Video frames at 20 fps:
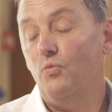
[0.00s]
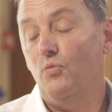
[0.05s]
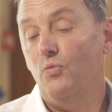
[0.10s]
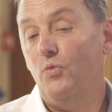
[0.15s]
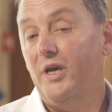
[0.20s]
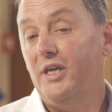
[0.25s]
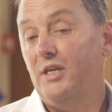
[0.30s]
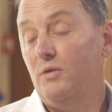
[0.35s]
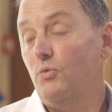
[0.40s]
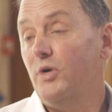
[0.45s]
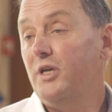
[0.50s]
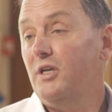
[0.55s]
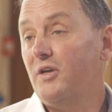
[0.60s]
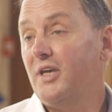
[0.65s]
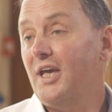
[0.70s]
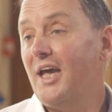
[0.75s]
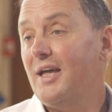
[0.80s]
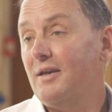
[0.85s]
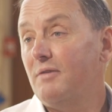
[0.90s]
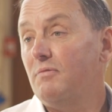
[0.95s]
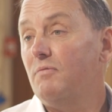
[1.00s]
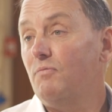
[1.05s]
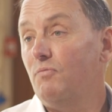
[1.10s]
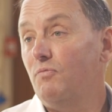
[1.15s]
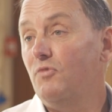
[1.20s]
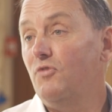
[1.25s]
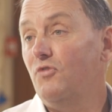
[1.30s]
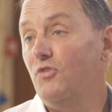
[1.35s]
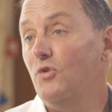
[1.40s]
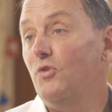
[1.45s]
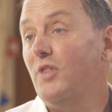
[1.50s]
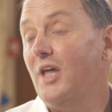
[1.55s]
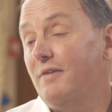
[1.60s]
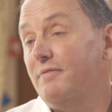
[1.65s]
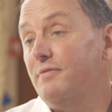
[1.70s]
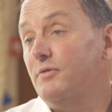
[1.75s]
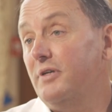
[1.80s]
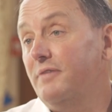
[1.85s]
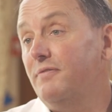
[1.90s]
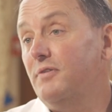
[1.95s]
where you can do that
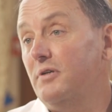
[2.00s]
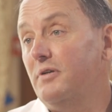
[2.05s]
for if